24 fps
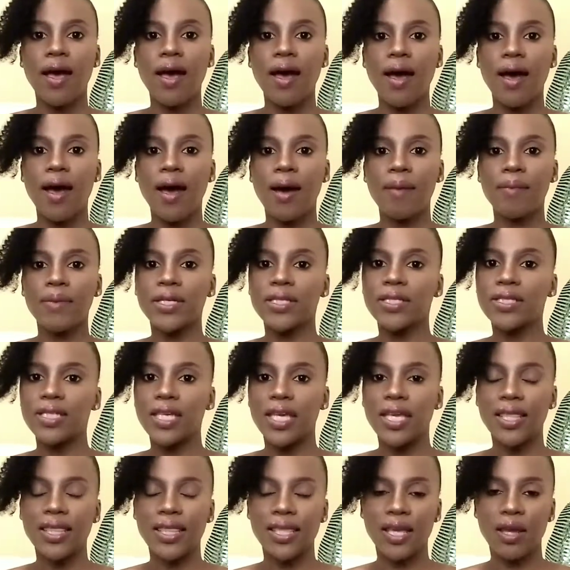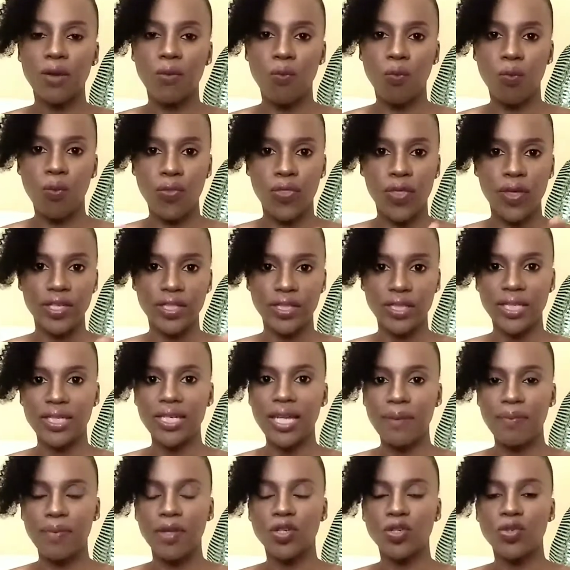let's say the
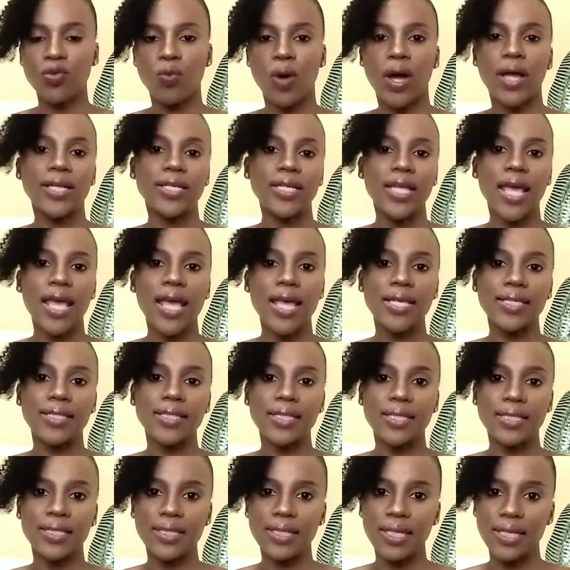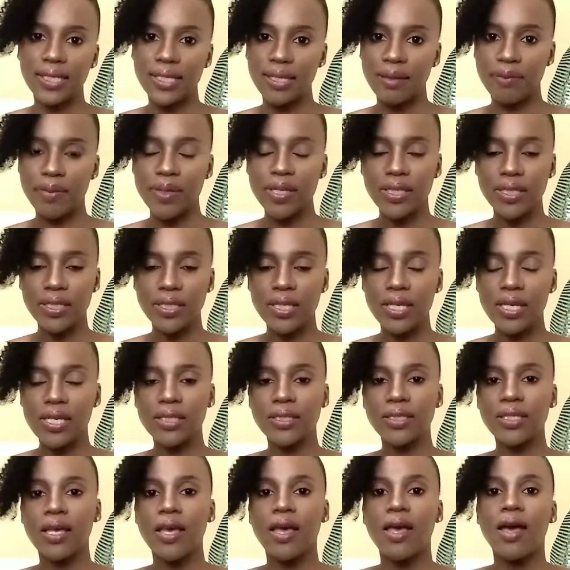setup that you want has
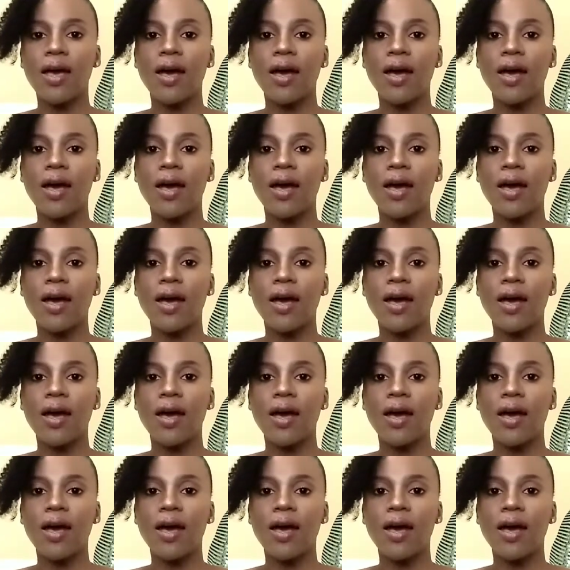centerpieces,